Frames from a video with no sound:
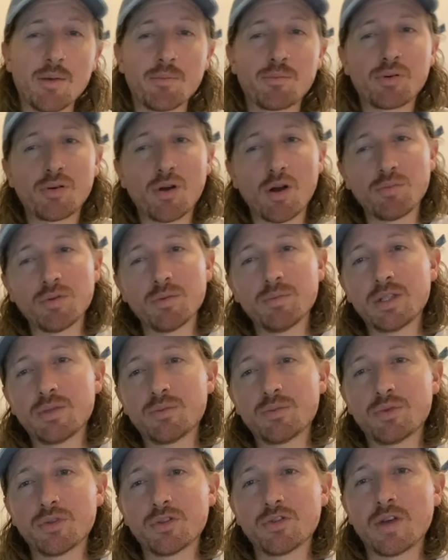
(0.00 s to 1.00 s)
probably
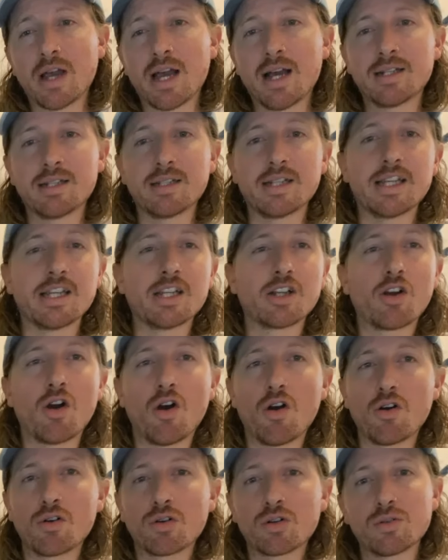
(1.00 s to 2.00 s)
would have had an
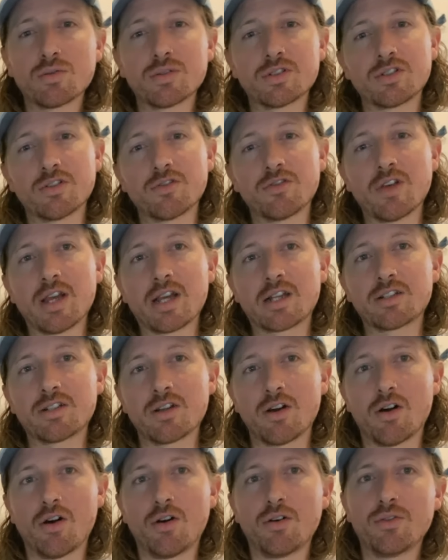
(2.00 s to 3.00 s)
incongruous effect
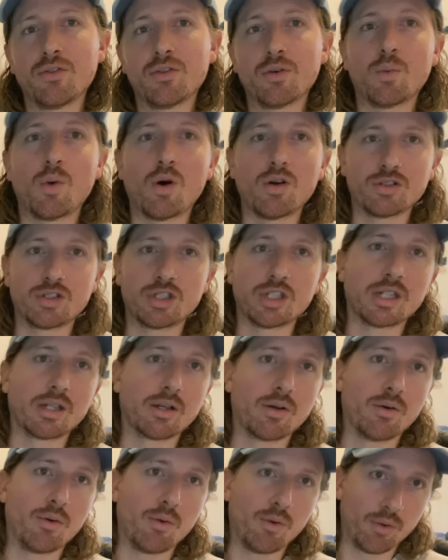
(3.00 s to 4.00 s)
on the
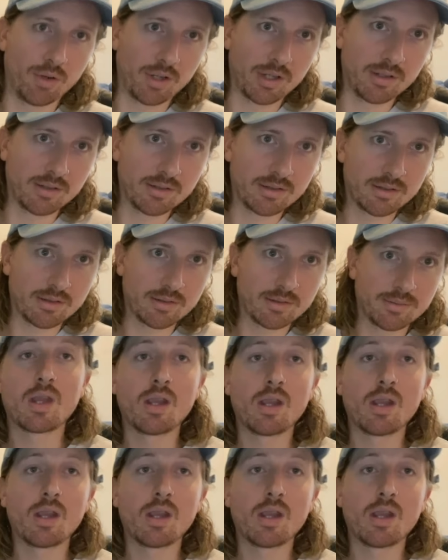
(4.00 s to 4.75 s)
watching audience.